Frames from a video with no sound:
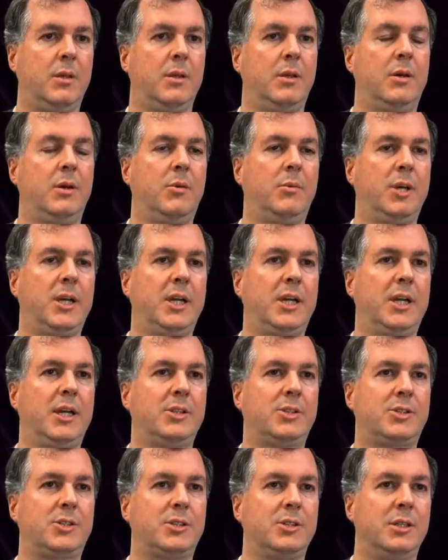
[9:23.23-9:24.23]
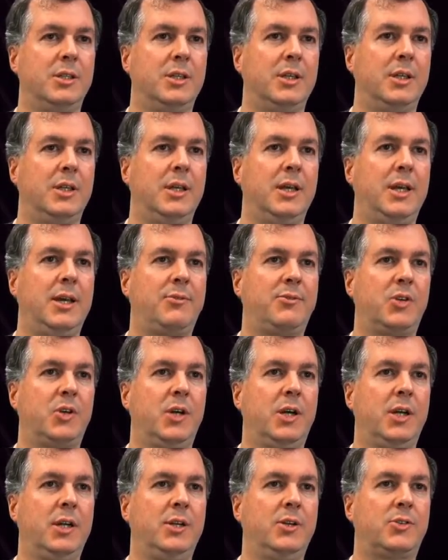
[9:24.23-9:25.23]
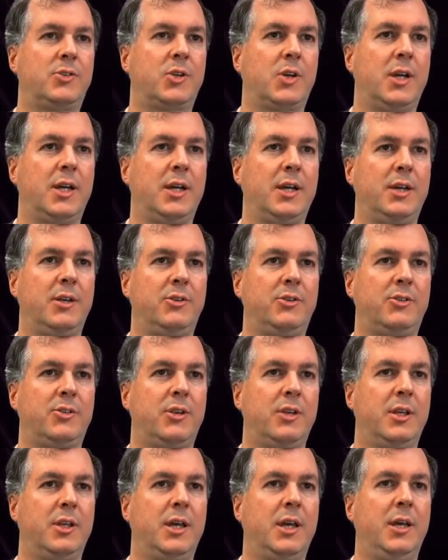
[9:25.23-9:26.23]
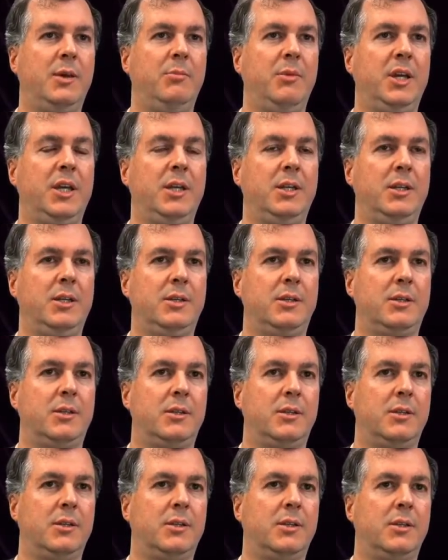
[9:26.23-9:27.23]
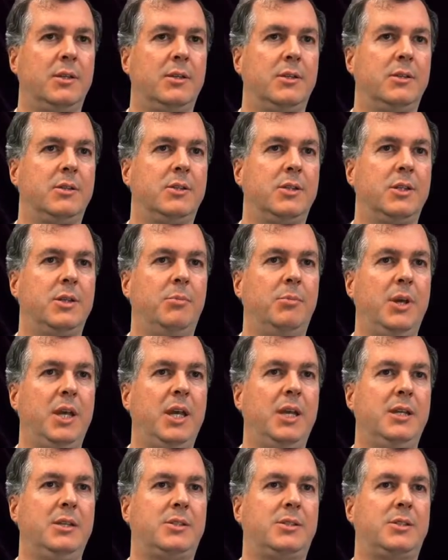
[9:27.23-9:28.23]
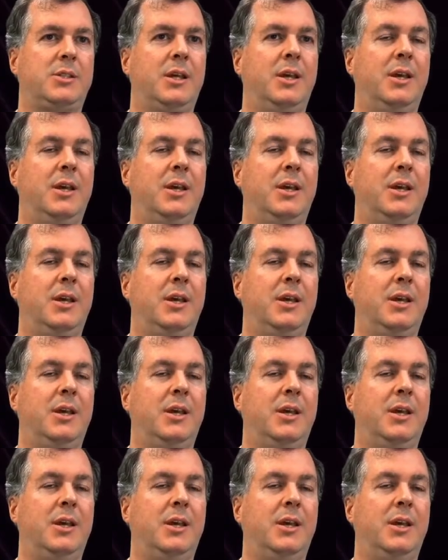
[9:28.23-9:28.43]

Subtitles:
Oh my gosh! After 100 tries, I made it to the base.